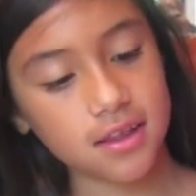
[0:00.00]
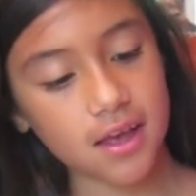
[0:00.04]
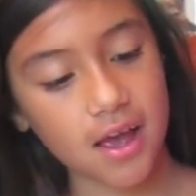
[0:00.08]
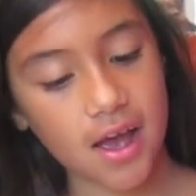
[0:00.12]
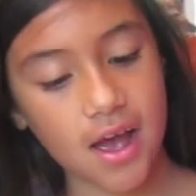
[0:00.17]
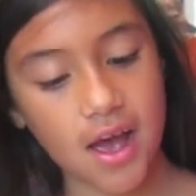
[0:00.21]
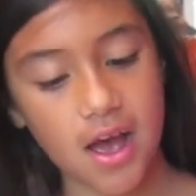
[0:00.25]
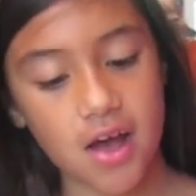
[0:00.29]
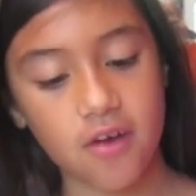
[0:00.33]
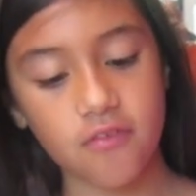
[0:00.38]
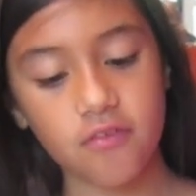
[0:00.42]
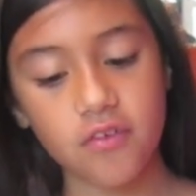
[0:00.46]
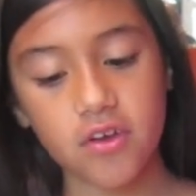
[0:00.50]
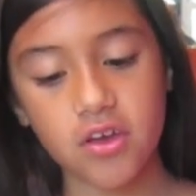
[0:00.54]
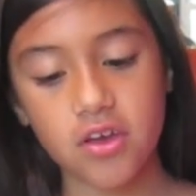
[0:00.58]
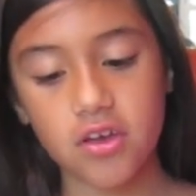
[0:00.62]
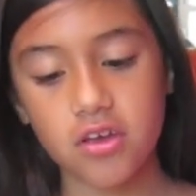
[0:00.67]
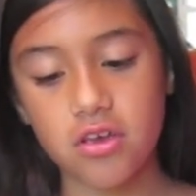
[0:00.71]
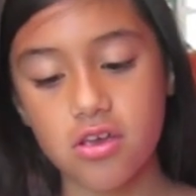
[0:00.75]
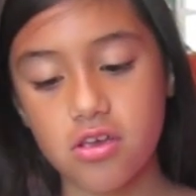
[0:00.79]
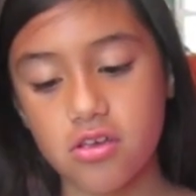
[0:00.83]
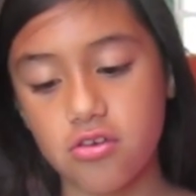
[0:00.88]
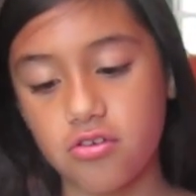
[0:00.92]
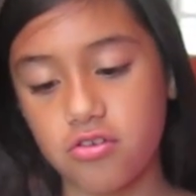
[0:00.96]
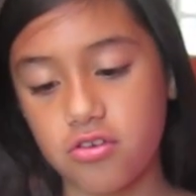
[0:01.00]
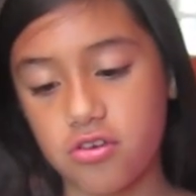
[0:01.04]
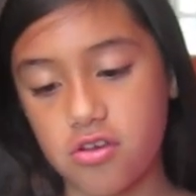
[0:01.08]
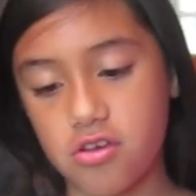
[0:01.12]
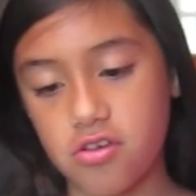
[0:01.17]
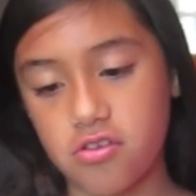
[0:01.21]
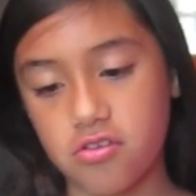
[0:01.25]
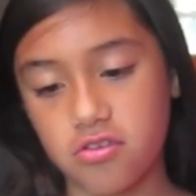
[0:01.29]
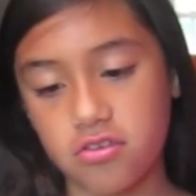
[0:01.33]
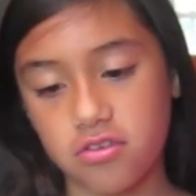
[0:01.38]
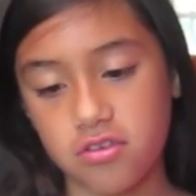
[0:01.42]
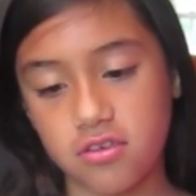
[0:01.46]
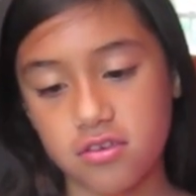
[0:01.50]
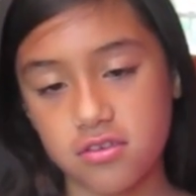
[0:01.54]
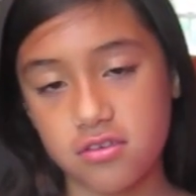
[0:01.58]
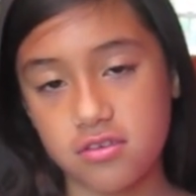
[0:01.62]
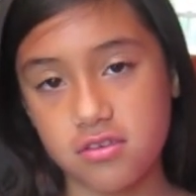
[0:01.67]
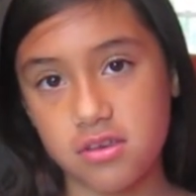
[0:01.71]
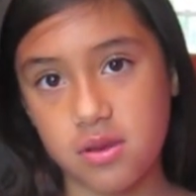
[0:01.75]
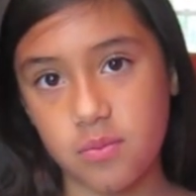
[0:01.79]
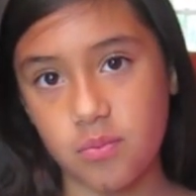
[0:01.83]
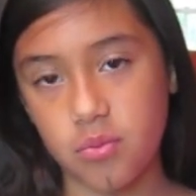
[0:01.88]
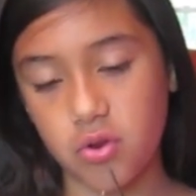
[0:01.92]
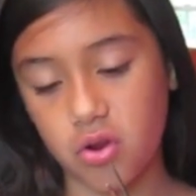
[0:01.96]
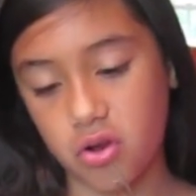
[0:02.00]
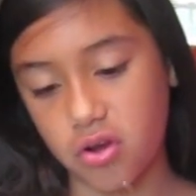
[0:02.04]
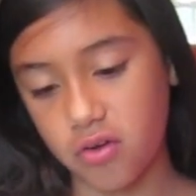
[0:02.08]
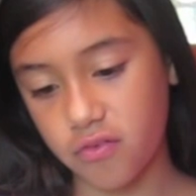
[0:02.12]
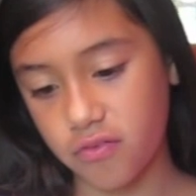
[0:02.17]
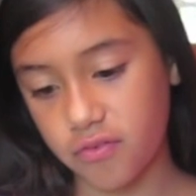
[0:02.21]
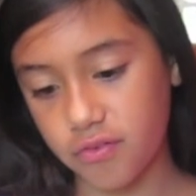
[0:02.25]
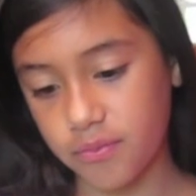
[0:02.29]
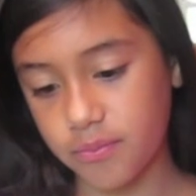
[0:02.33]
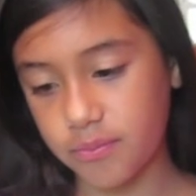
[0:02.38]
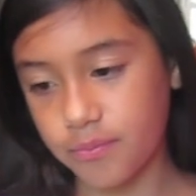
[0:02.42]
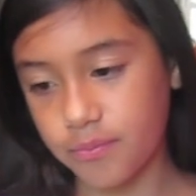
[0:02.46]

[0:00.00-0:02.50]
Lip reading: half, you just snip it off.